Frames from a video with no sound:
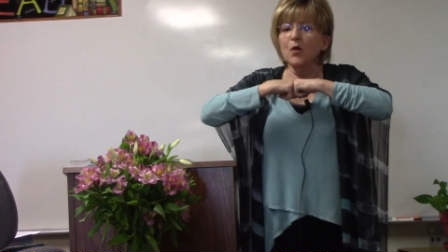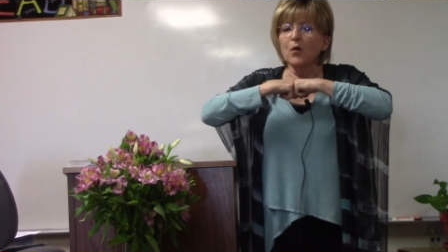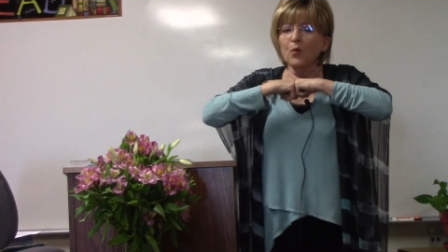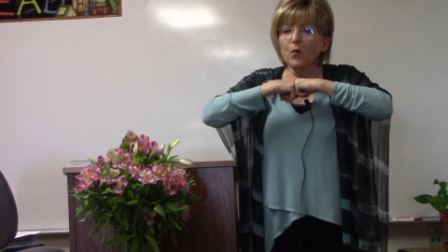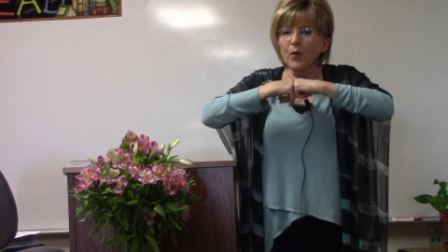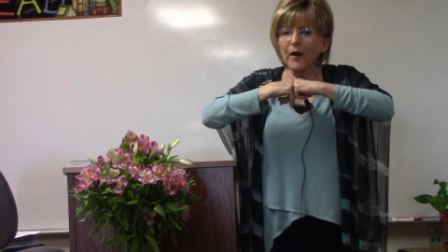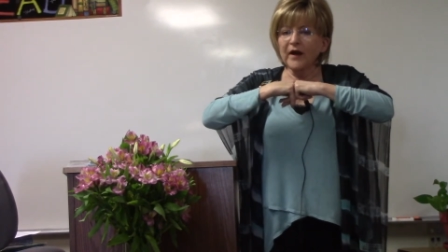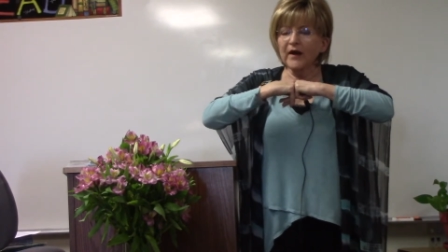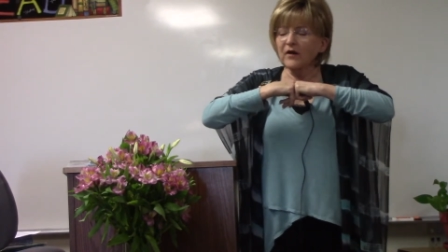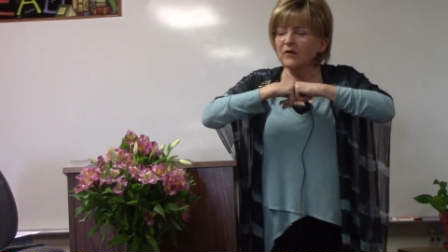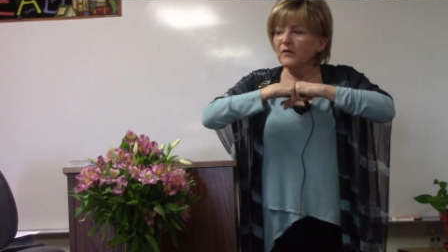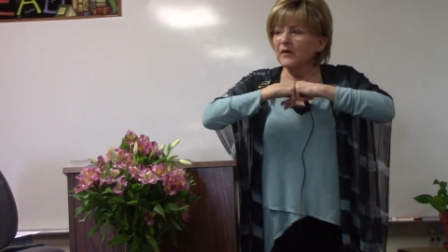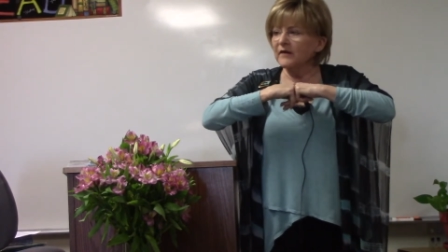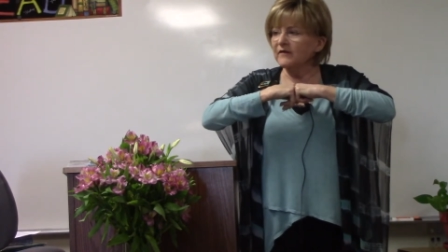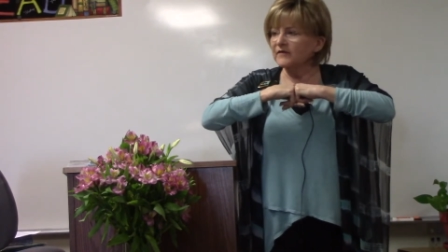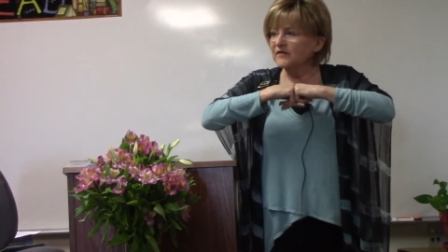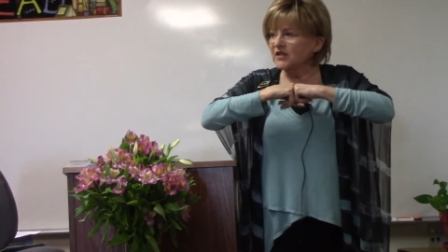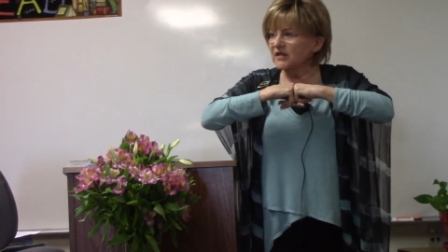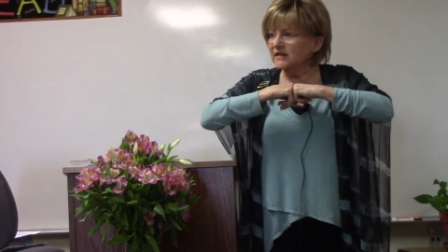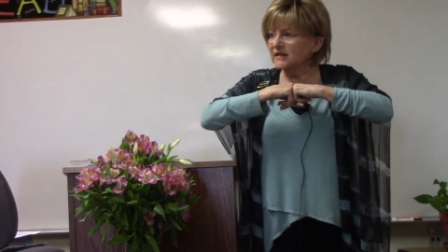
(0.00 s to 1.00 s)
where
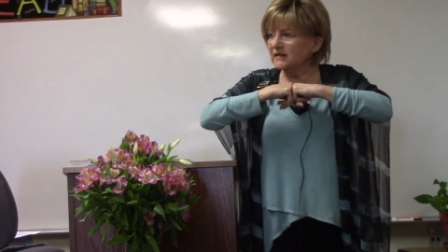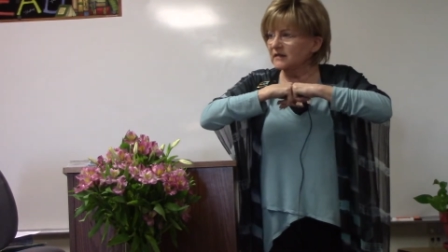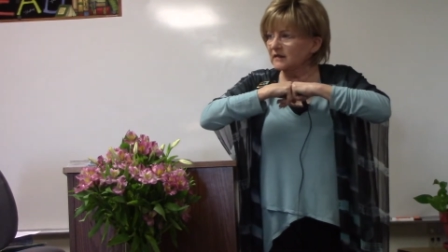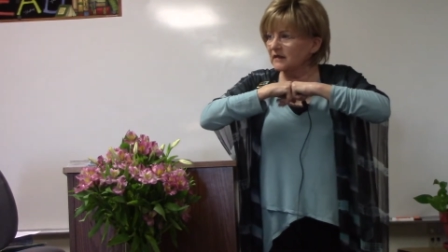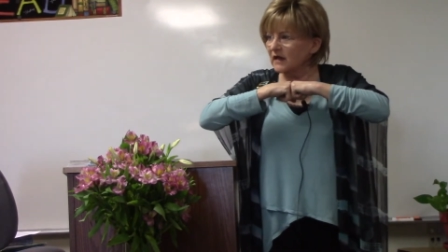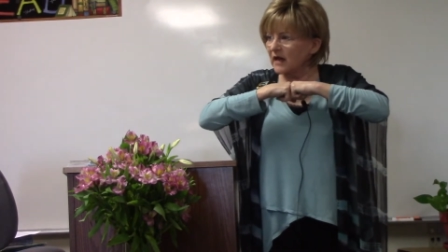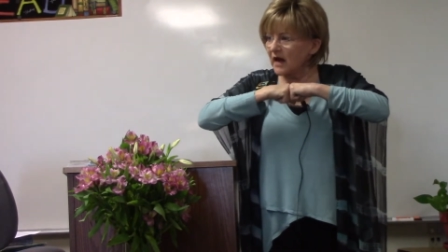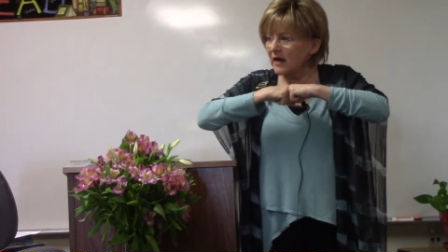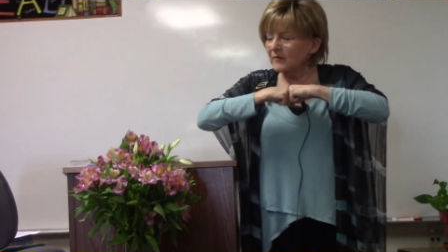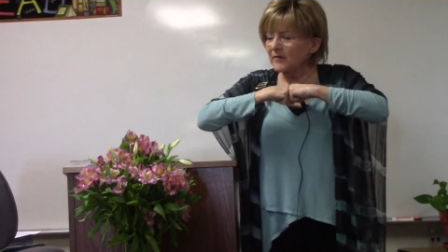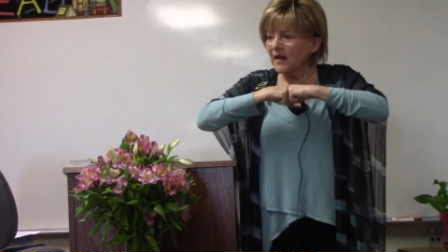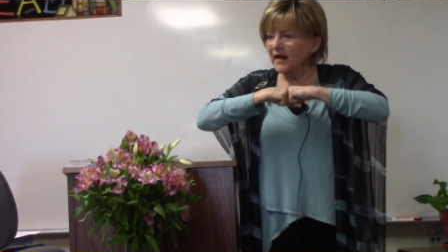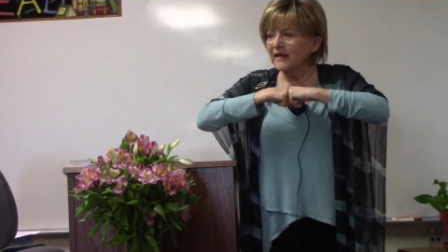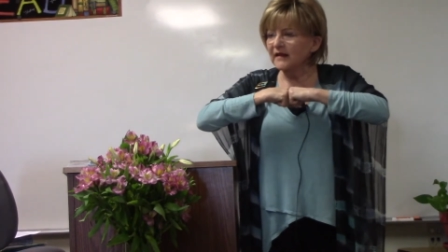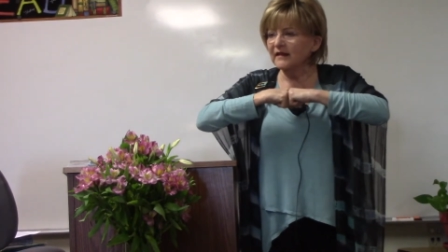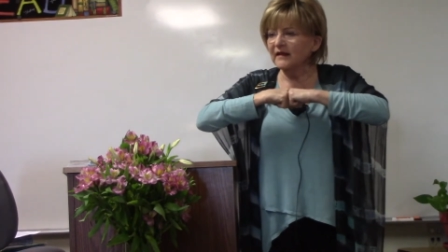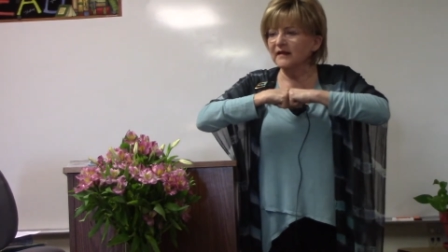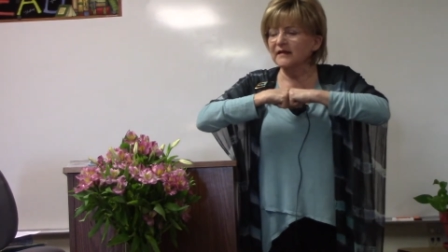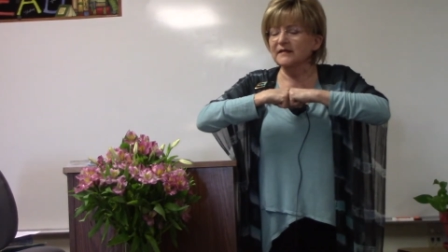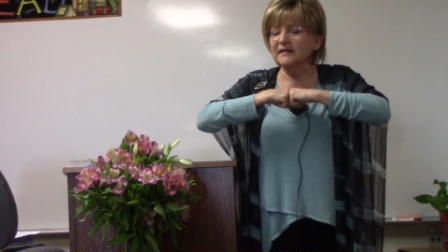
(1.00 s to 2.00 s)
we've just come
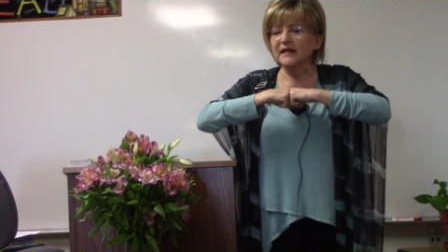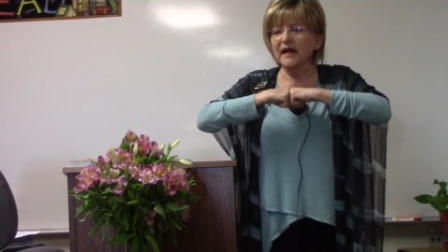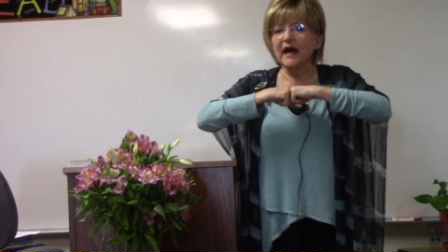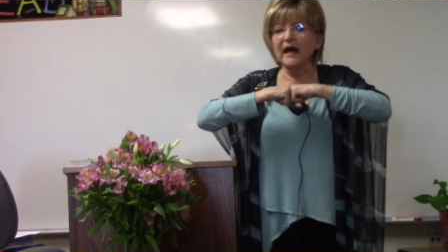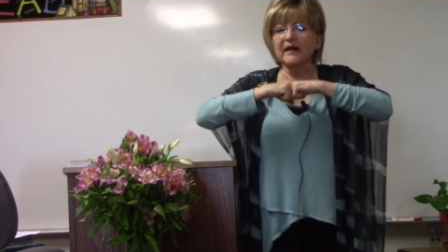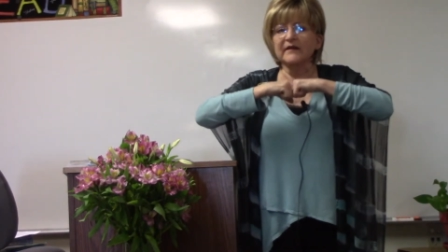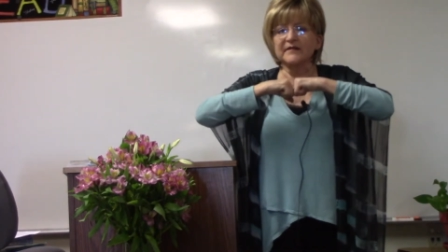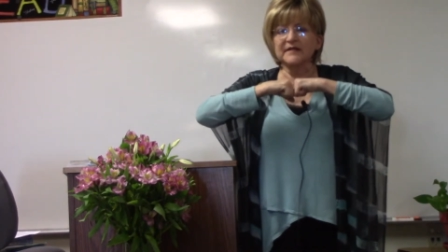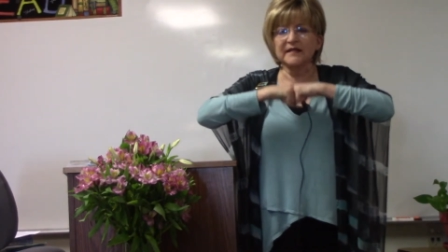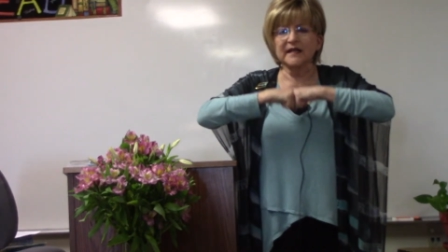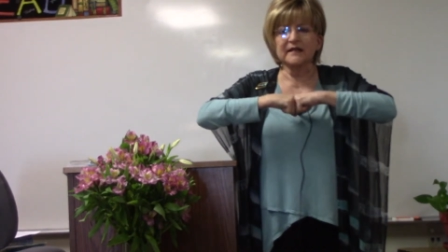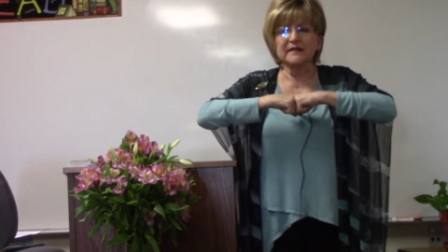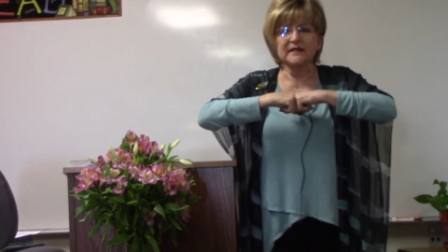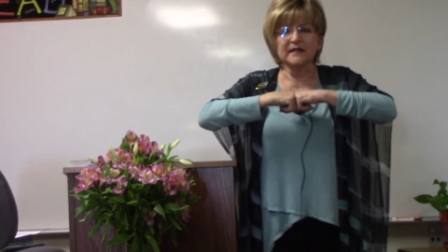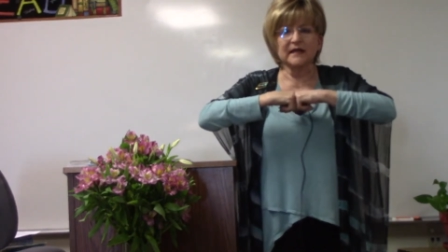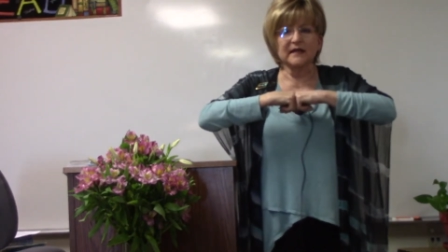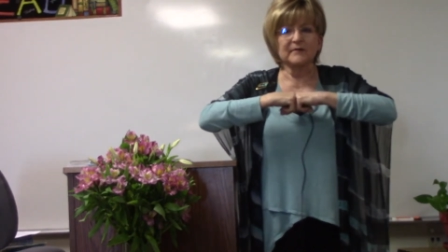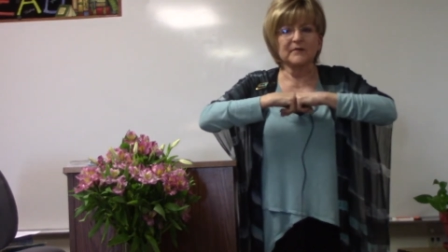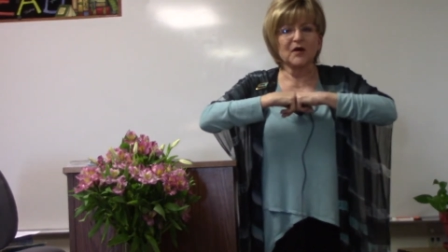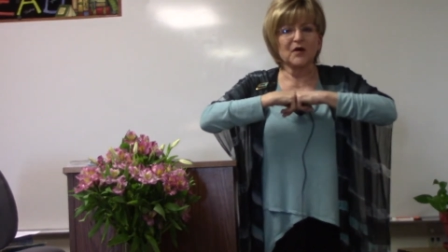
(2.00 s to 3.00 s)
like this, I have said to
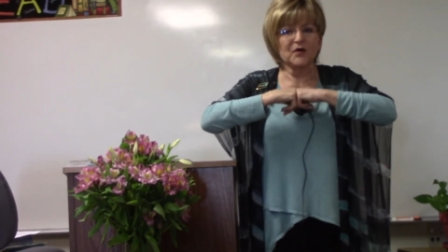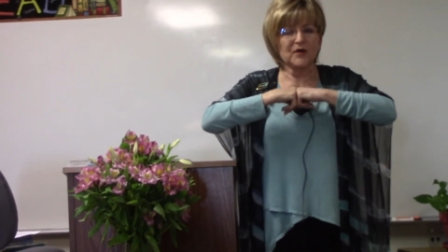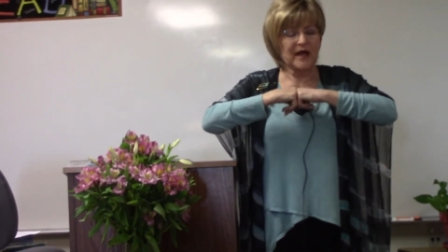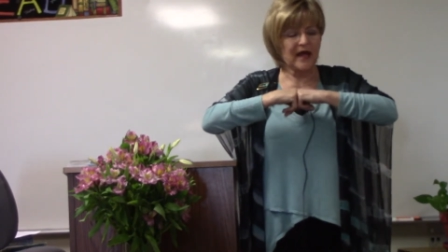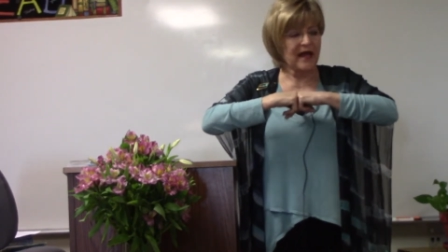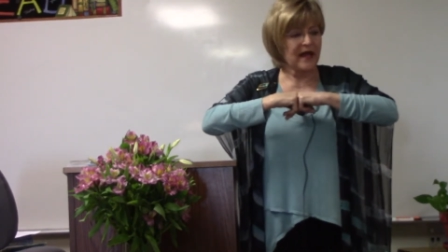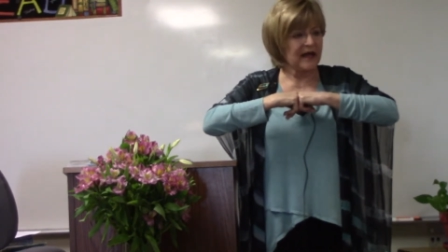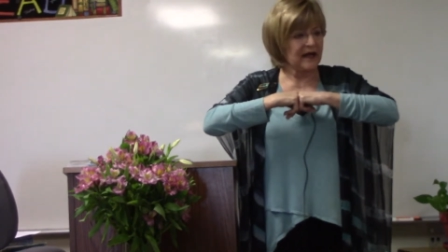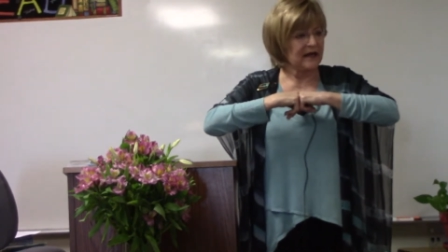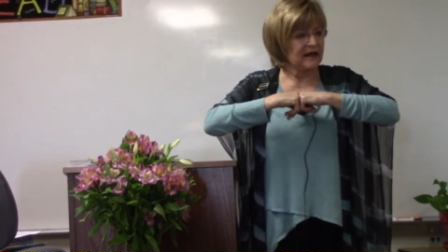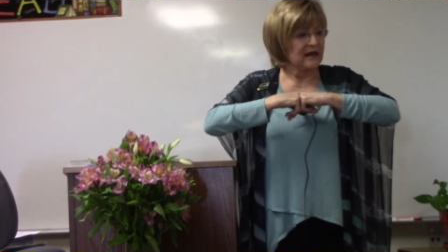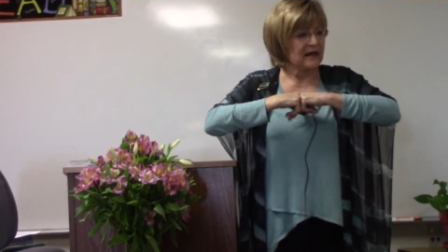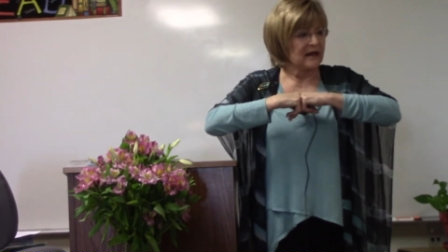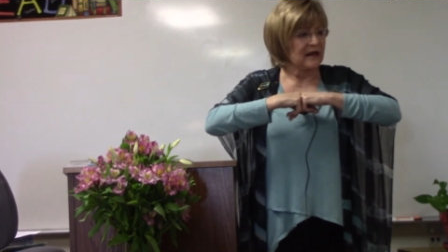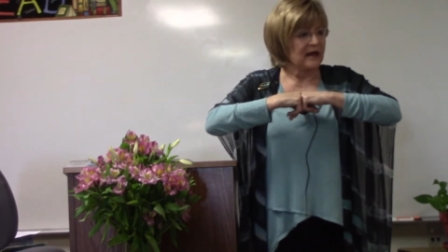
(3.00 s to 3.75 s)
him, Okay,